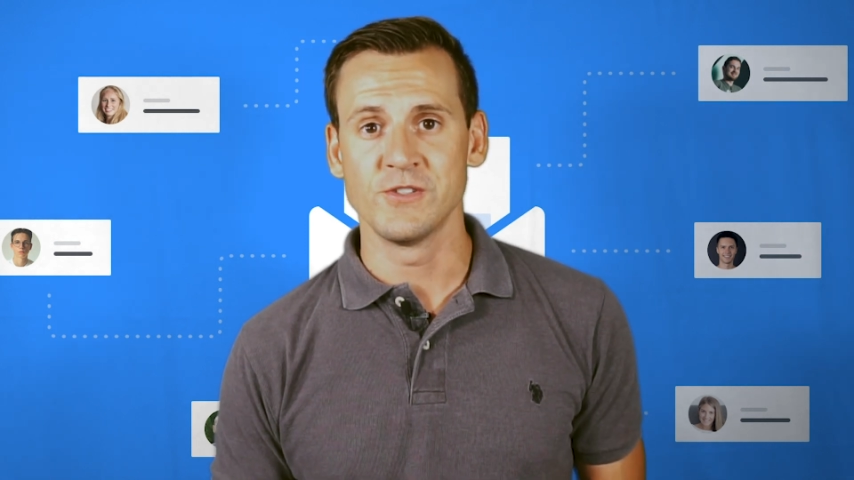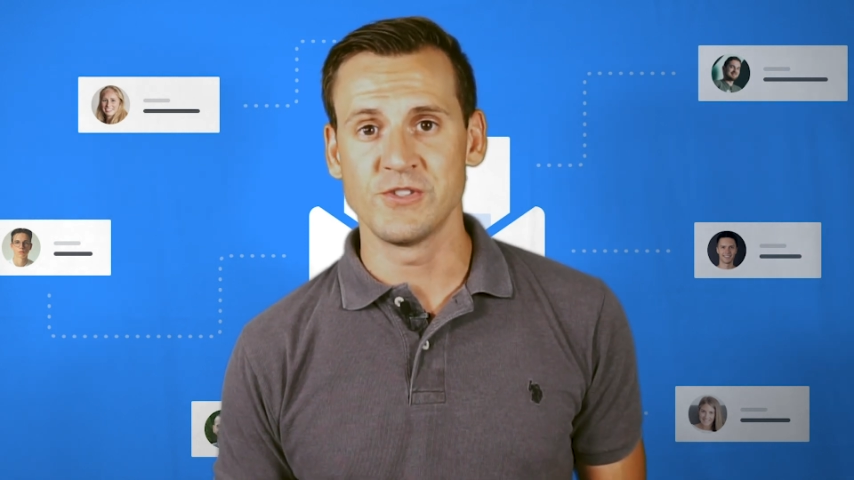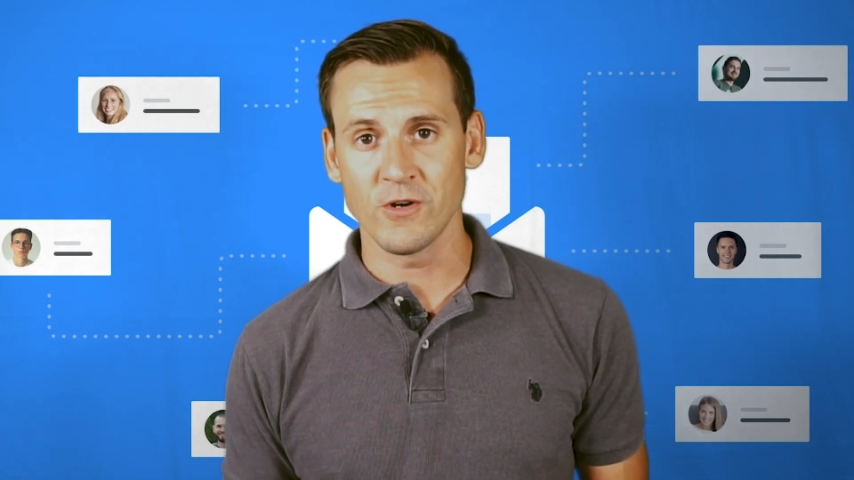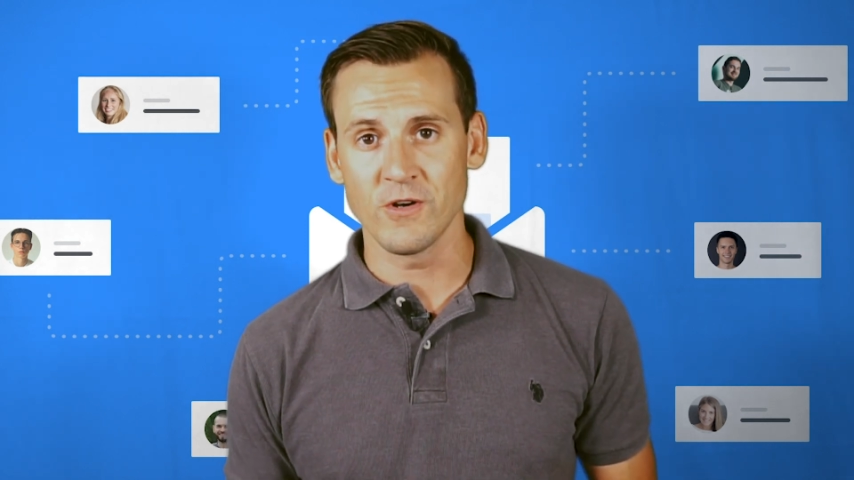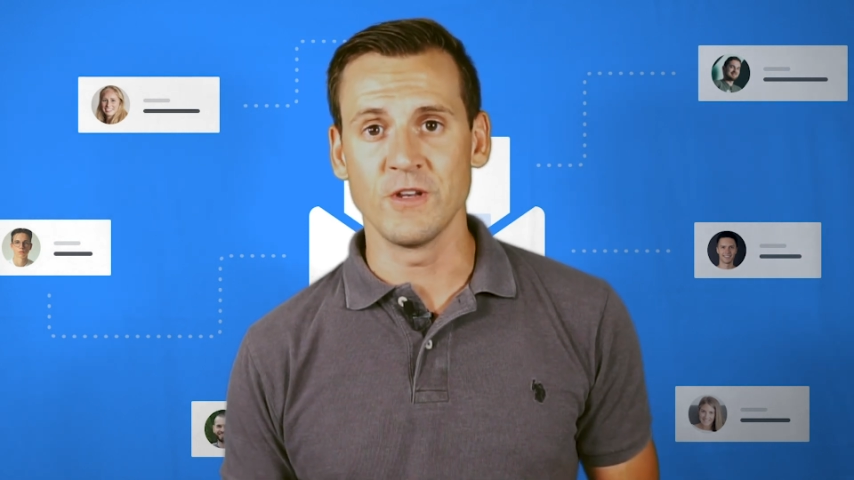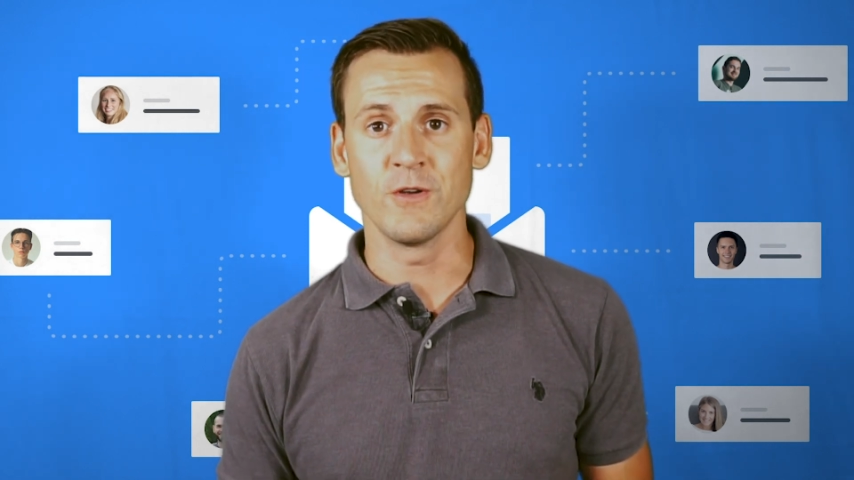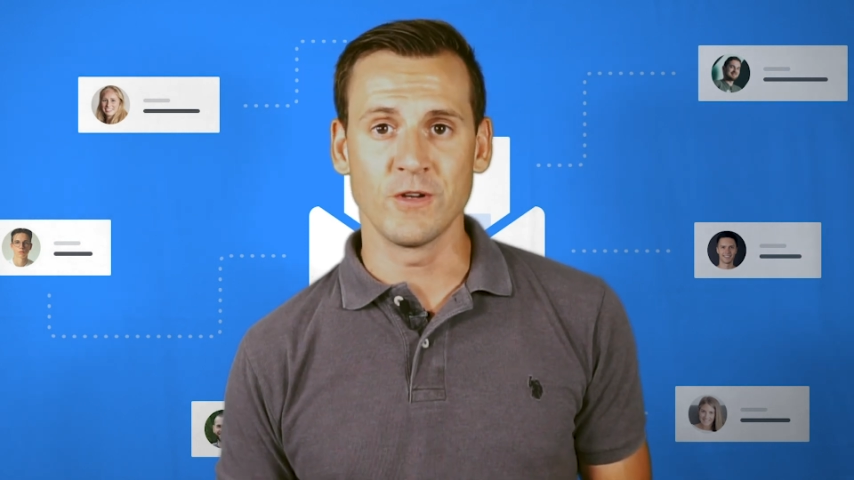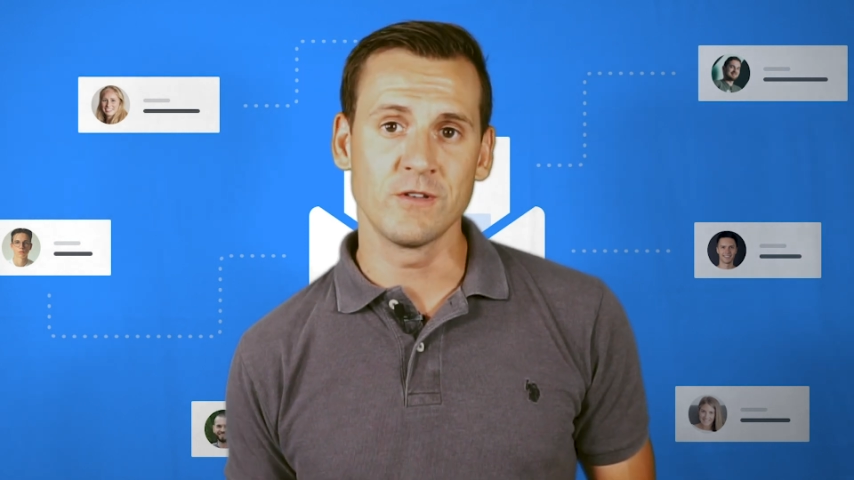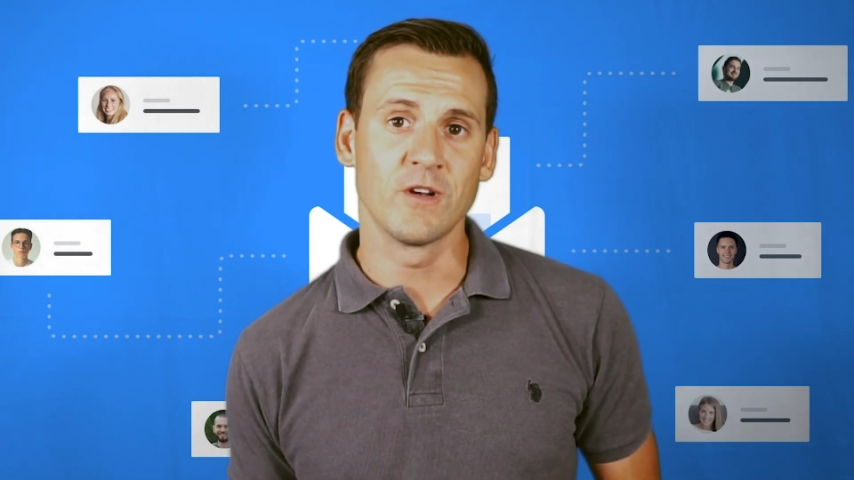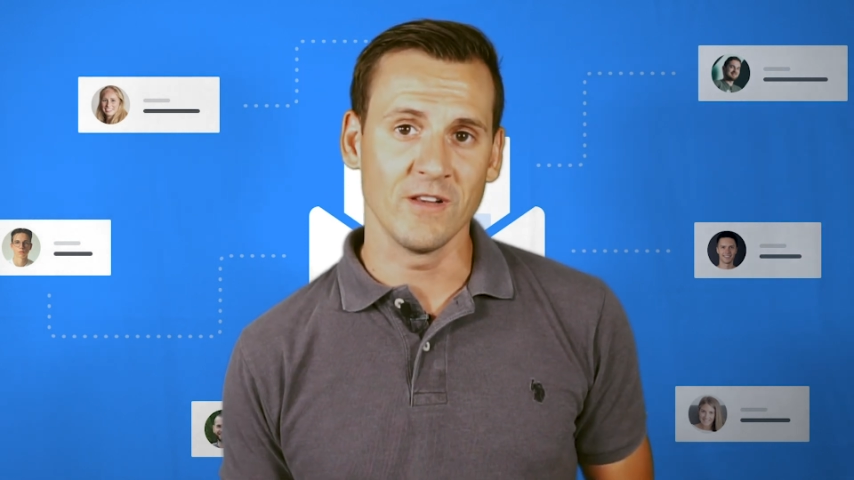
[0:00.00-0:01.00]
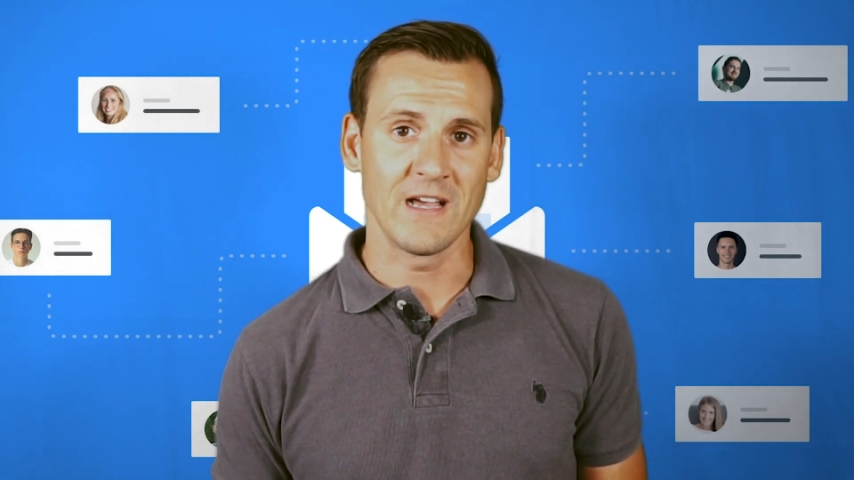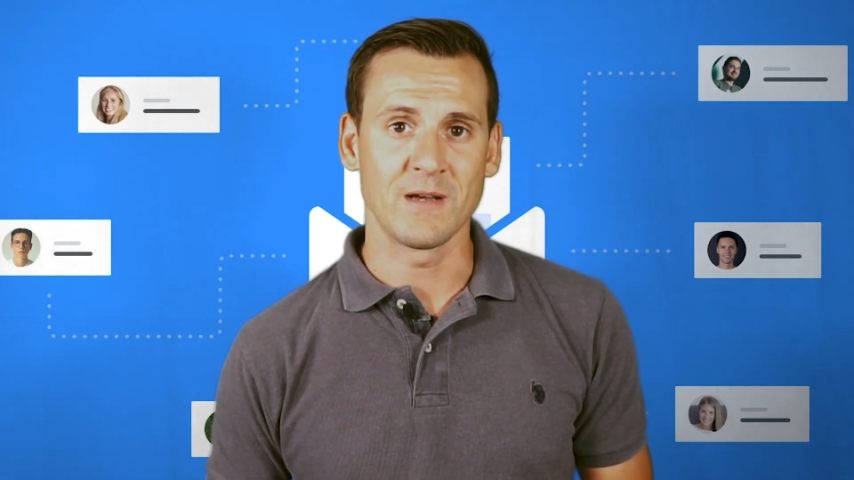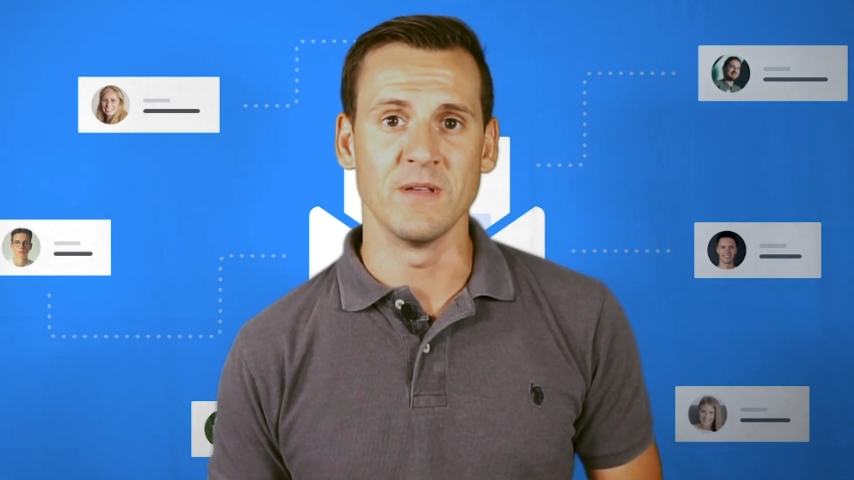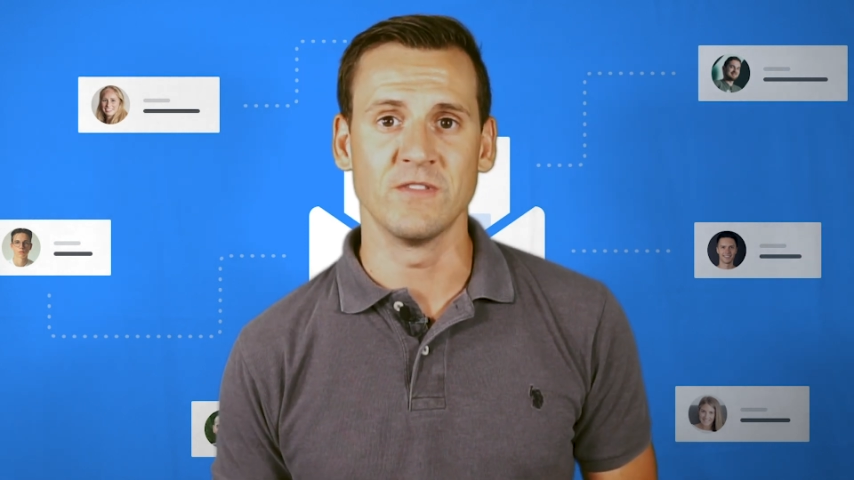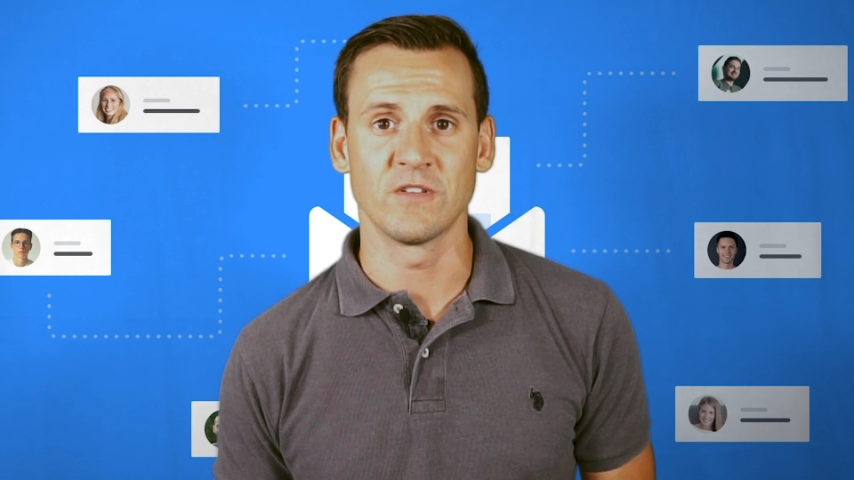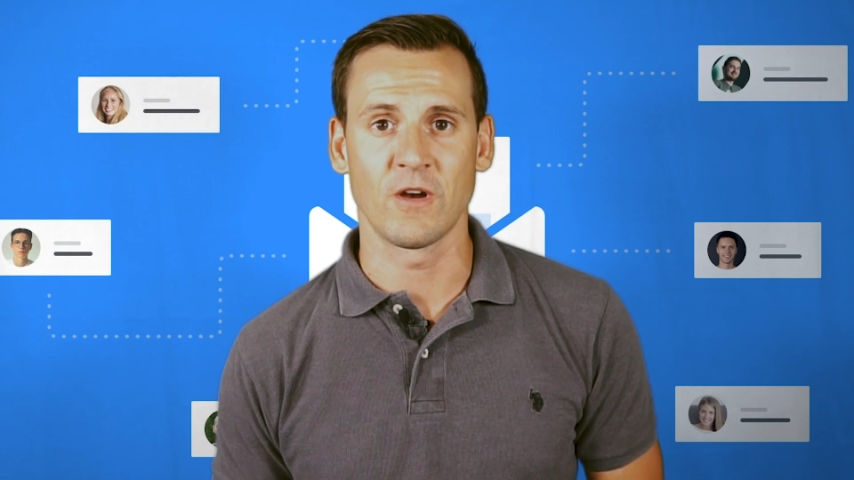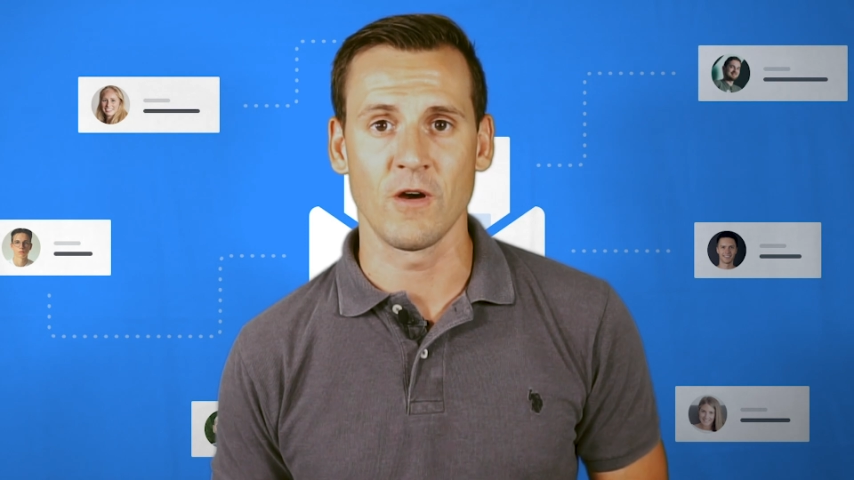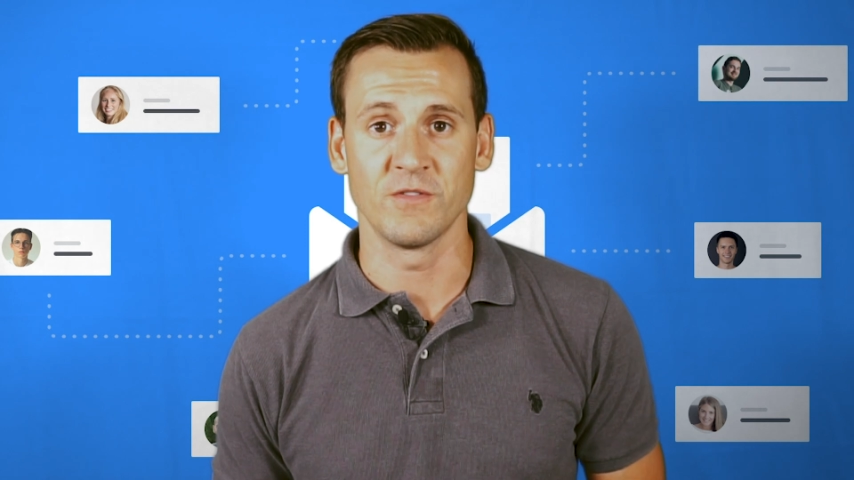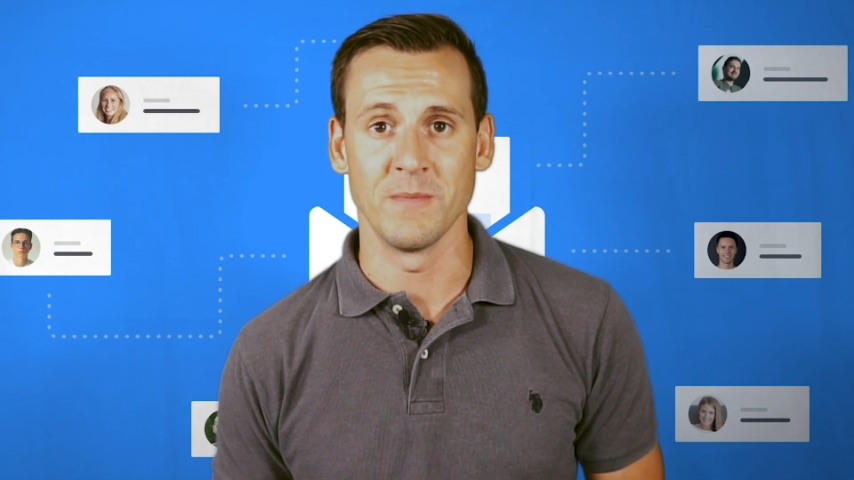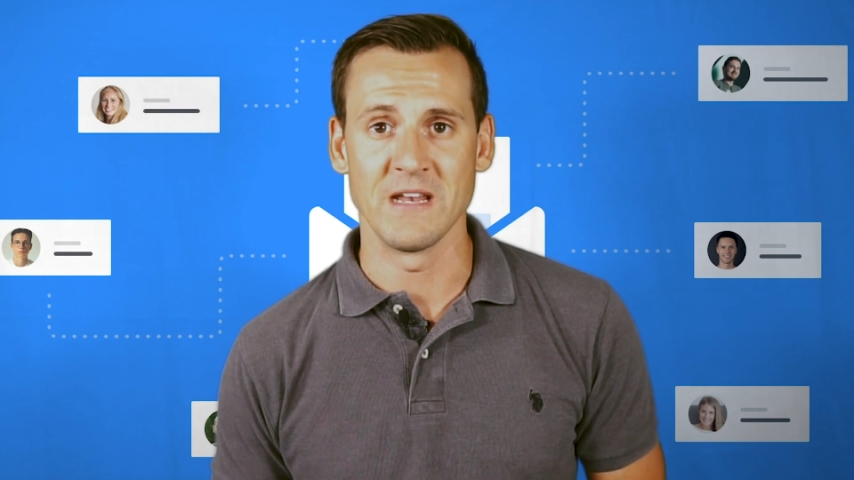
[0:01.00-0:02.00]
Sure, you could collect business
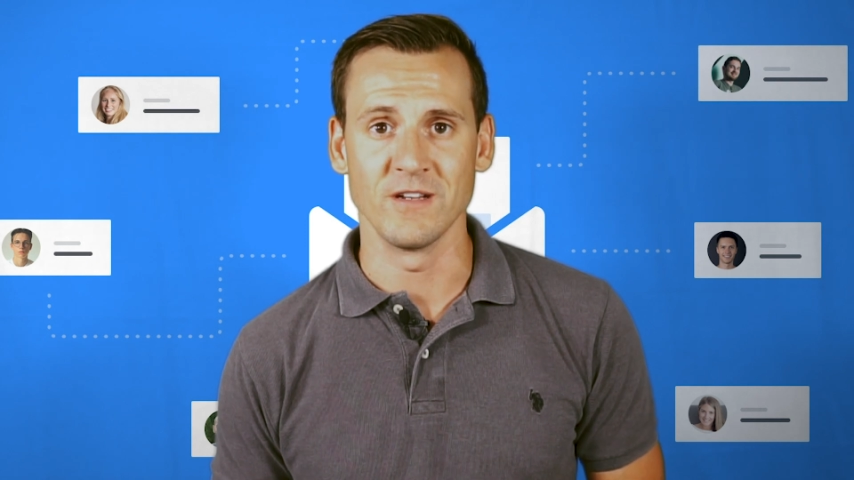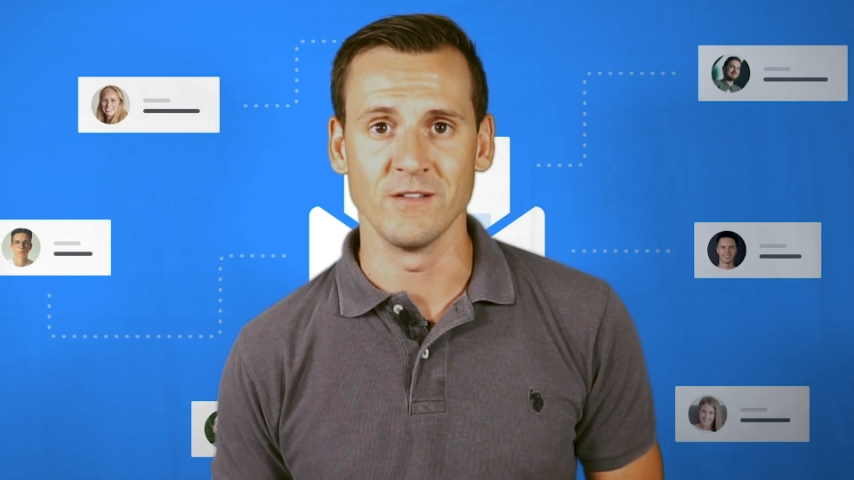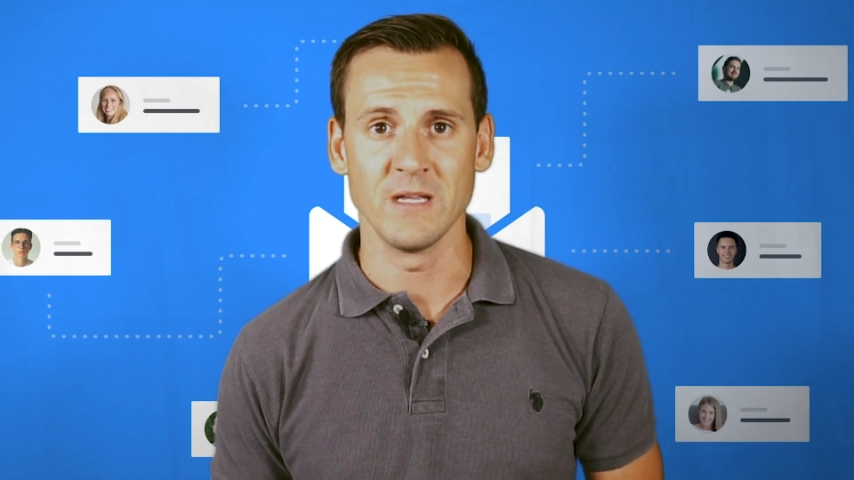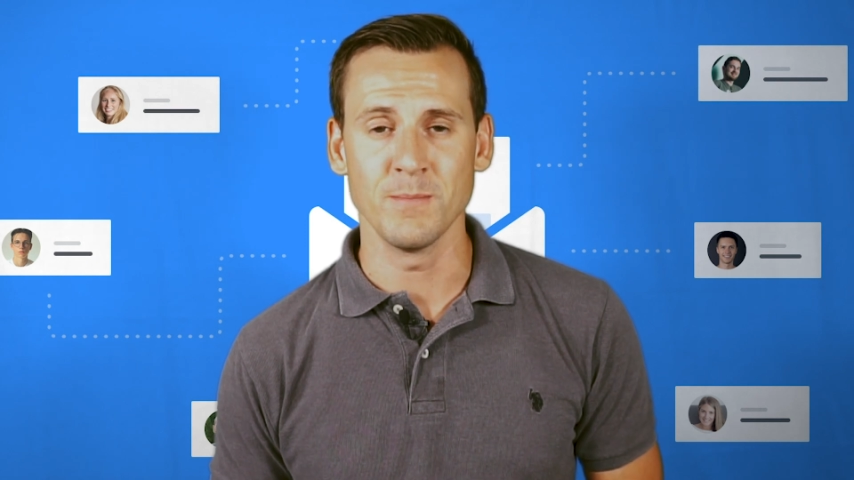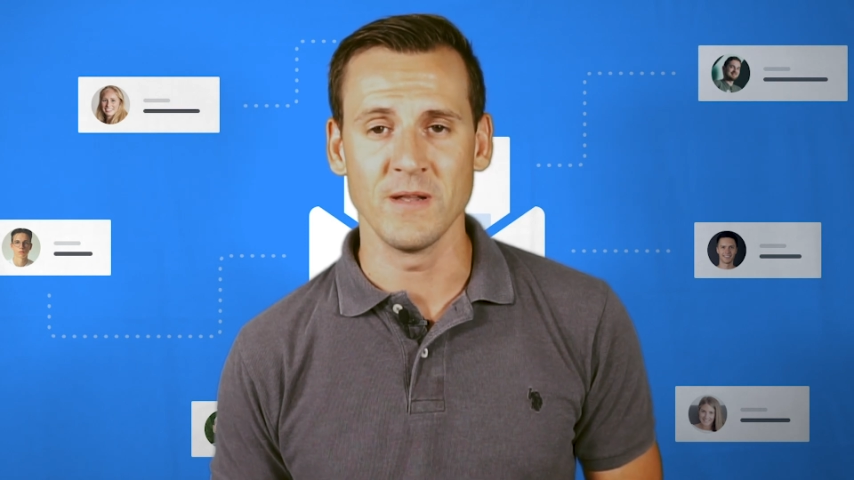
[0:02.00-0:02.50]
cards manually,